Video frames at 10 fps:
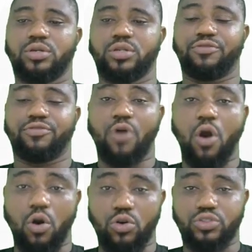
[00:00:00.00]
the
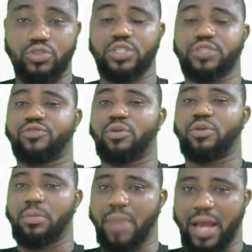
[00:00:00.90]
fault is from
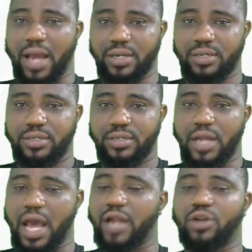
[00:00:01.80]
the man
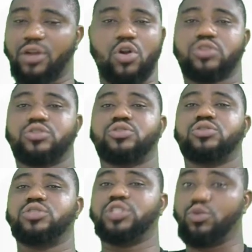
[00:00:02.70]
and not
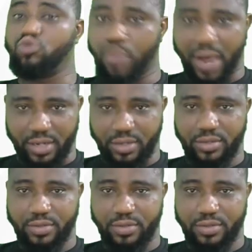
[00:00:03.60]
the woman.